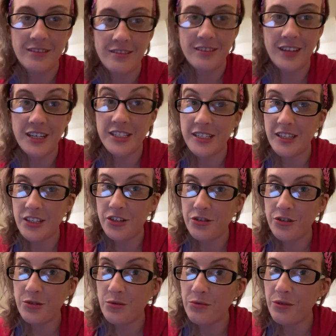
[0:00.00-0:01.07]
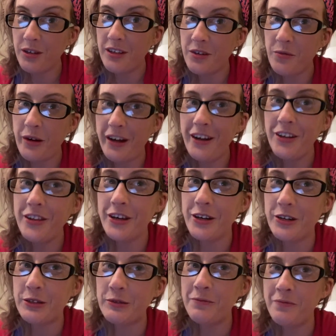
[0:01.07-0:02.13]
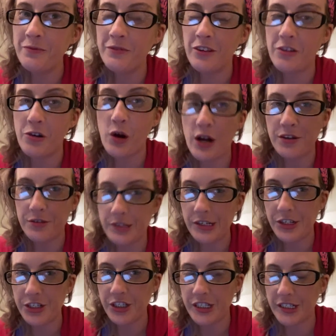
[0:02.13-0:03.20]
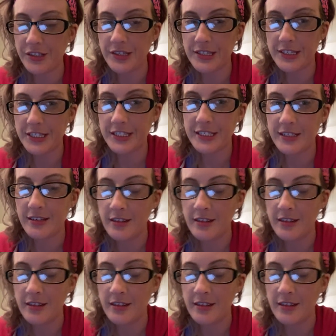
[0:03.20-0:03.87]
I see that you're doing really well, though. Congratulations.